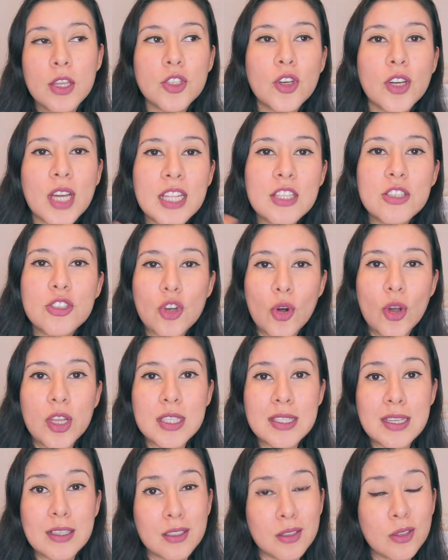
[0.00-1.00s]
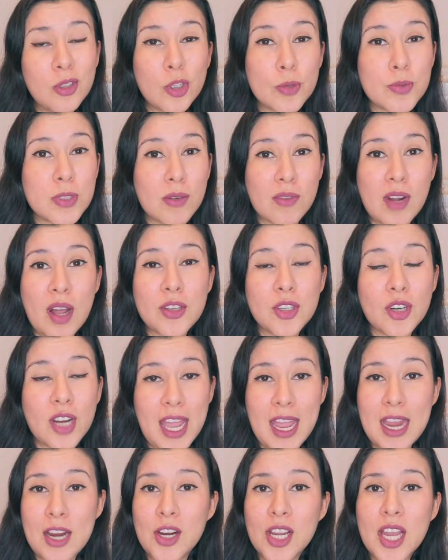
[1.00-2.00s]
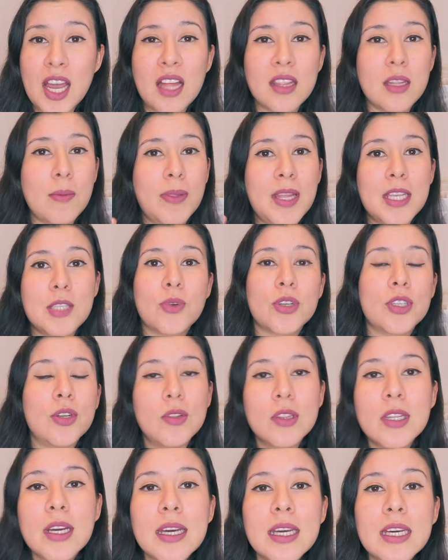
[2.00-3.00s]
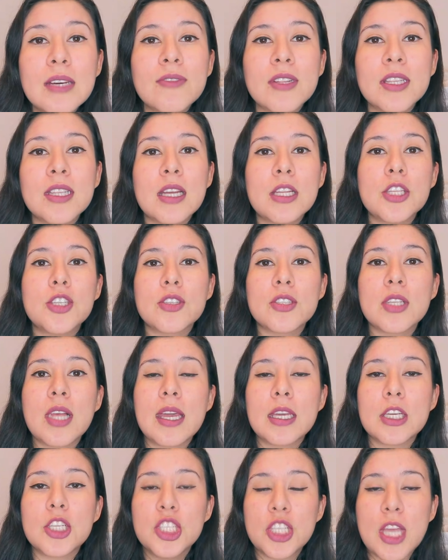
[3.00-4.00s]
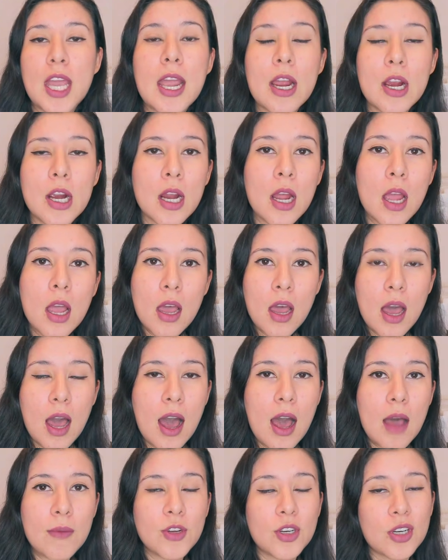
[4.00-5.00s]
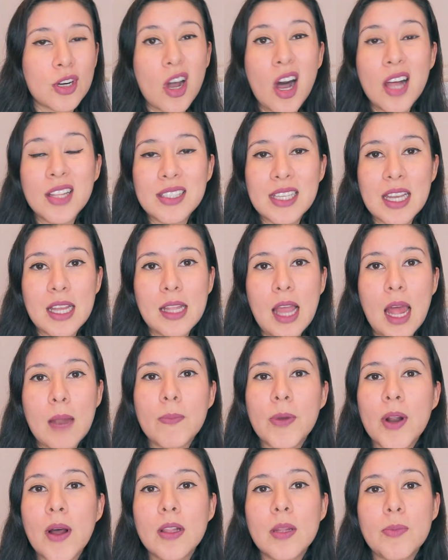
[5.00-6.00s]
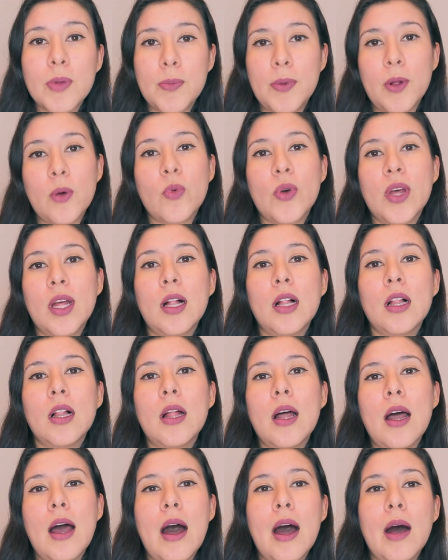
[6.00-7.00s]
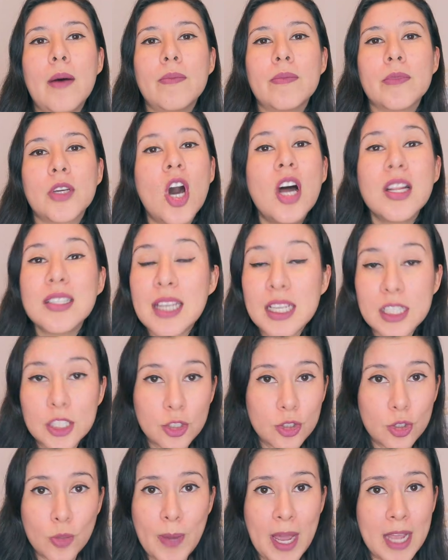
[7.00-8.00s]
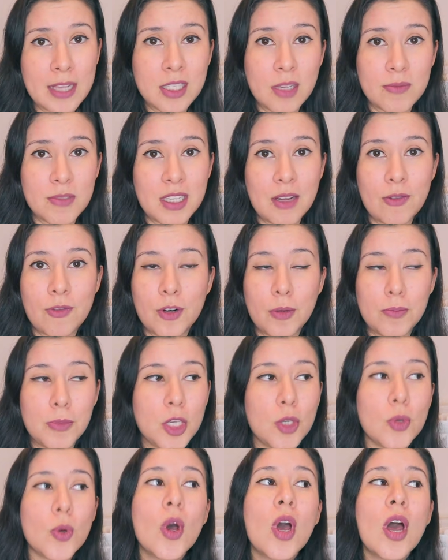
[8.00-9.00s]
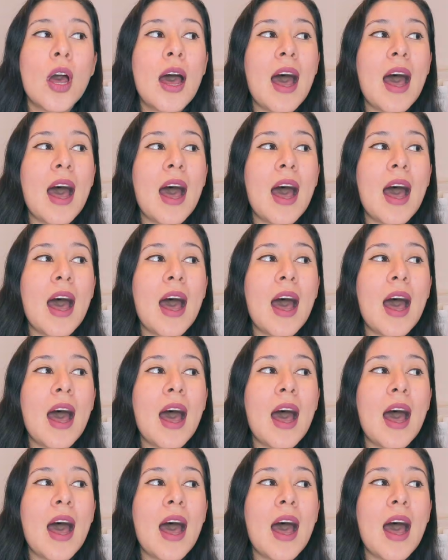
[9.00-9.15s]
You can join certain groups around your area, the place where you live, and then just like share your content, and probably people will contact you to buy some stuff from you.